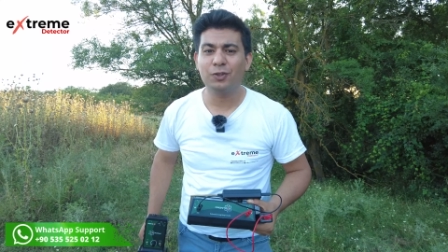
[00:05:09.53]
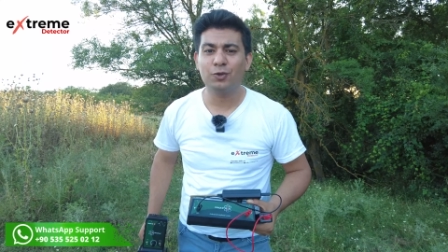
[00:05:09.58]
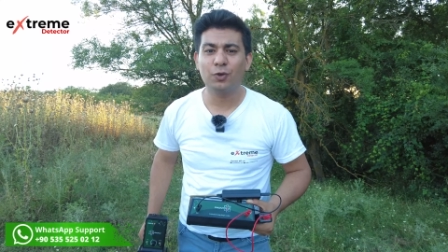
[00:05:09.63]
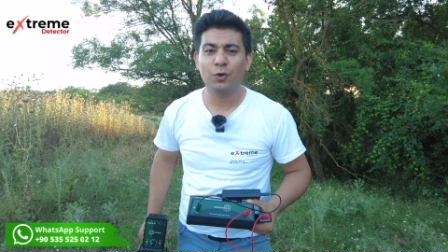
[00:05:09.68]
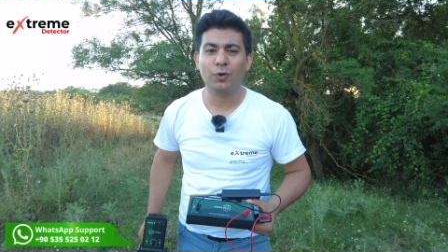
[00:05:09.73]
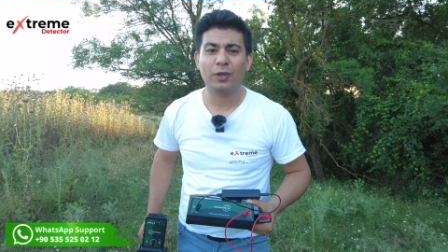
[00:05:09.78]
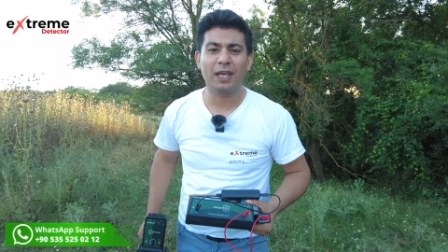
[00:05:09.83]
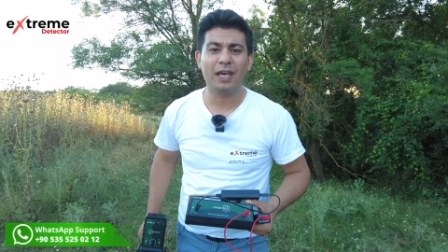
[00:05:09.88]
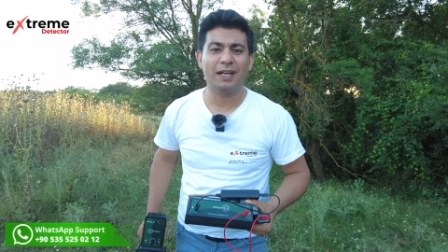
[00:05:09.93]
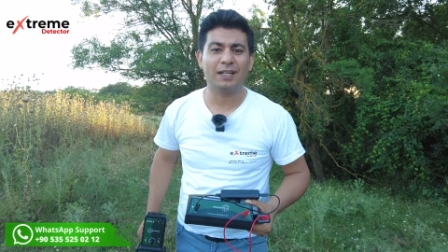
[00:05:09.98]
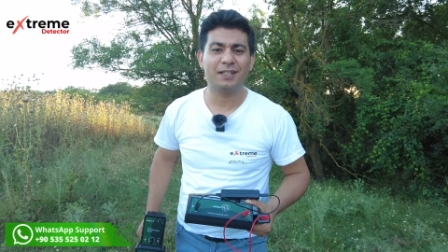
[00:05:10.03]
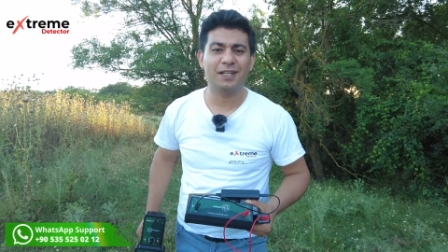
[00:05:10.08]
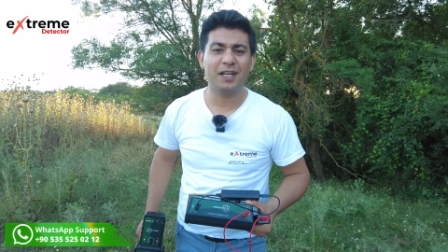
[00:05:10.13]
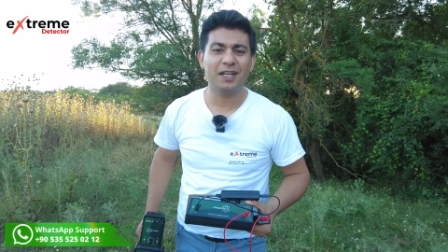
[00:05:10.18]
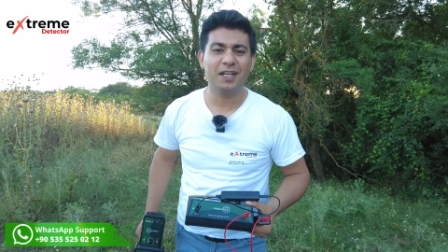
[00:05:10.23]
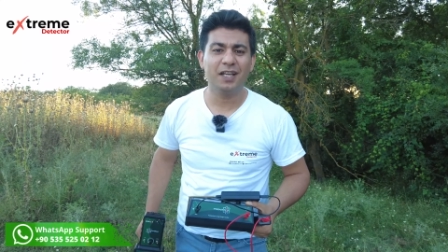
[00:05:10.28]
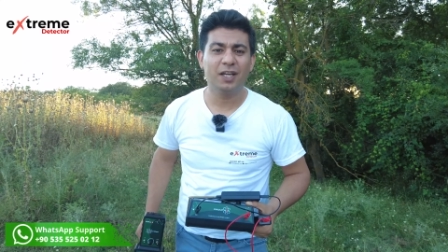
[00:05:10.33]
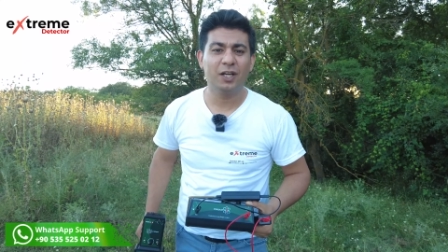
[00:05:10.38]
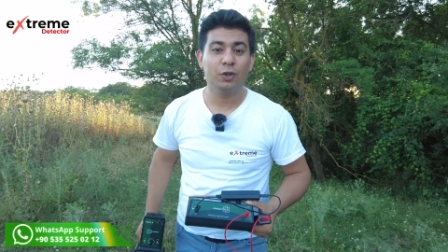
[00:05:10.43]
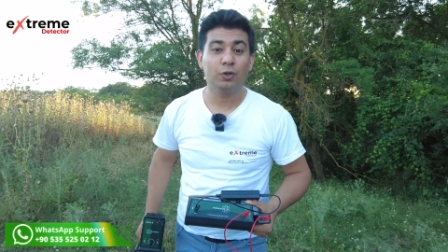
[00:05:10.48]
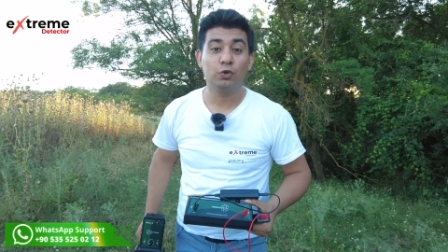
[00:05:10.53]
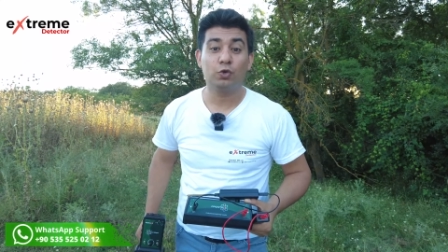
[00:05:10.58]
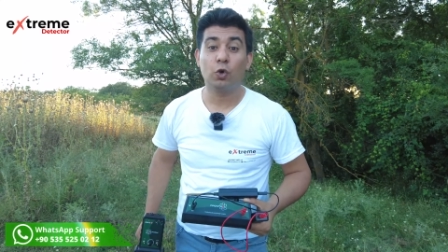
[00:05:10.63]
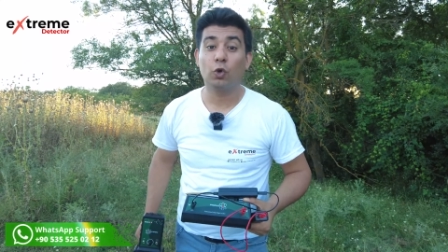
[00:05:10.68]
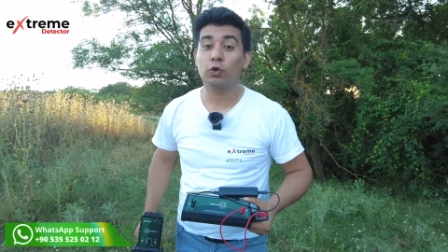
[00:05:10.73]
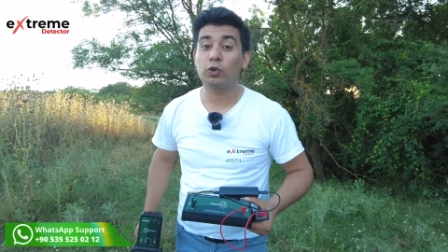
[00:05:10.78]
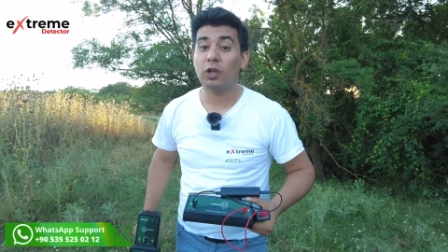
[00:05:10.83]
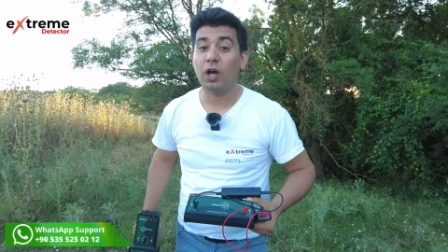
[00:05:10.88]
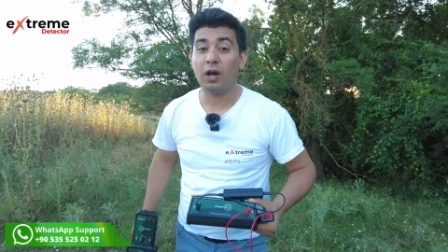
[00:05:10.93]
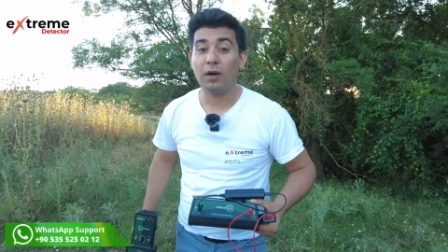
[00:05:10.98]
possibly a
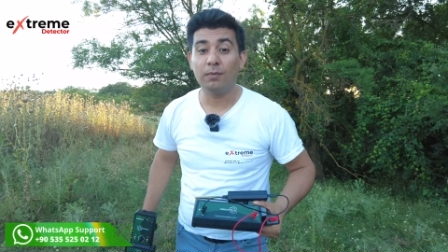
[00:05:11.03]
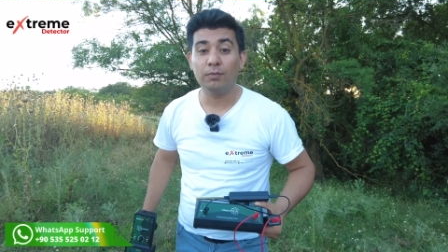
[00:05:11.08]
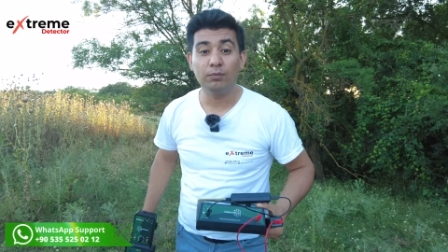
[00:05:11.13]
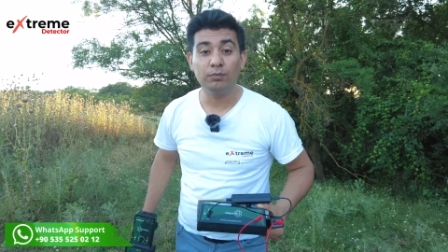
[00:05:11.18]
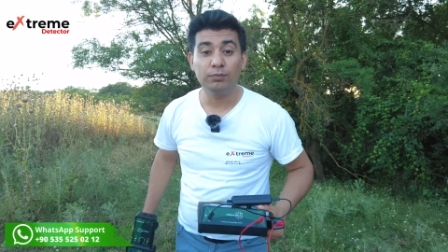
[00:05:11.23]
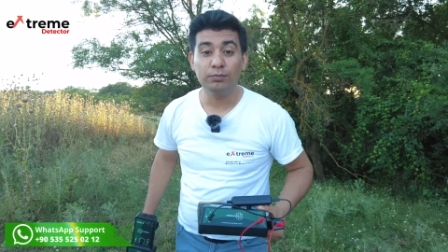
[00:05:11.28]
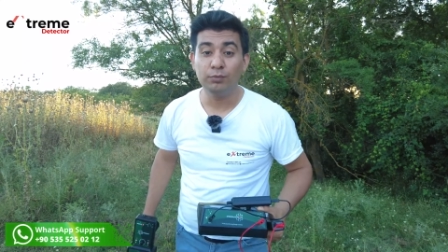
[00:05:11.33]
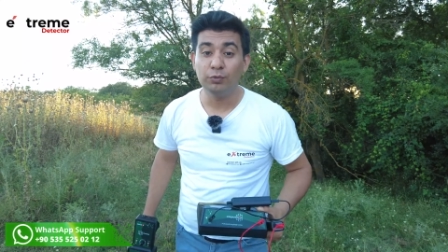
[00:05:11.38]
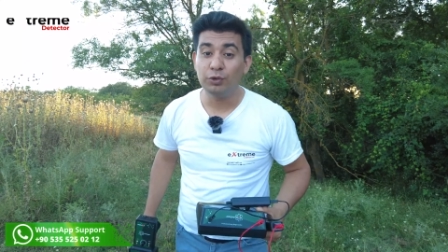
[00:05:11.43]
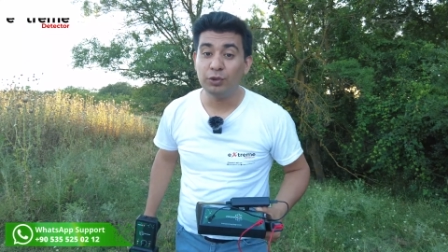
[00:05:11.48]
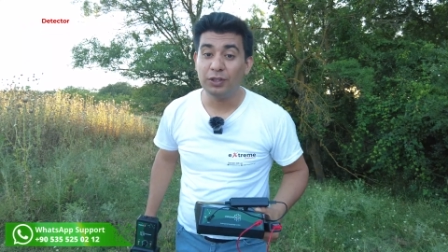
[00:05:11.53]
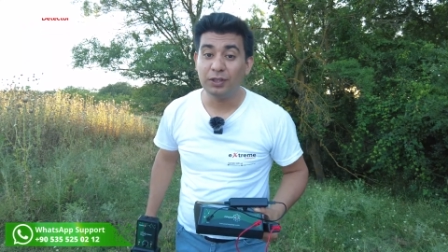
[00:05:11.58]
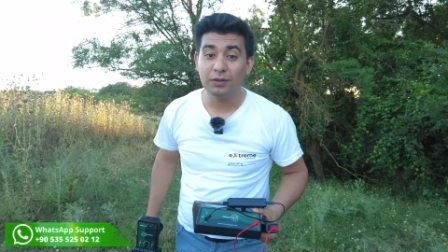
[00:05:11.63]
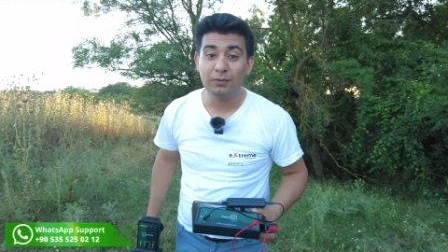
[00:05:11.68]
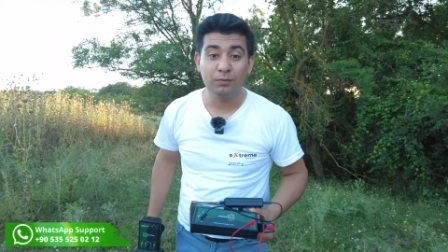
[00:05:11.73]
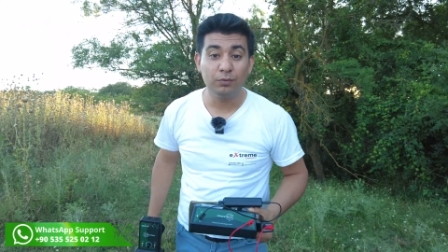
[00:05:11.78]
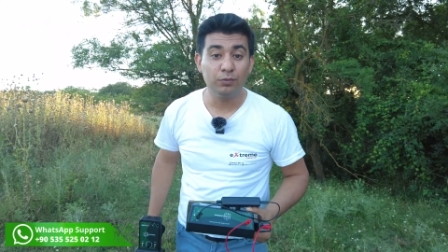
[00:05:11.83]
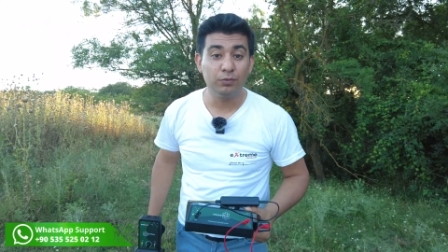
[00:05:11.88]
place with much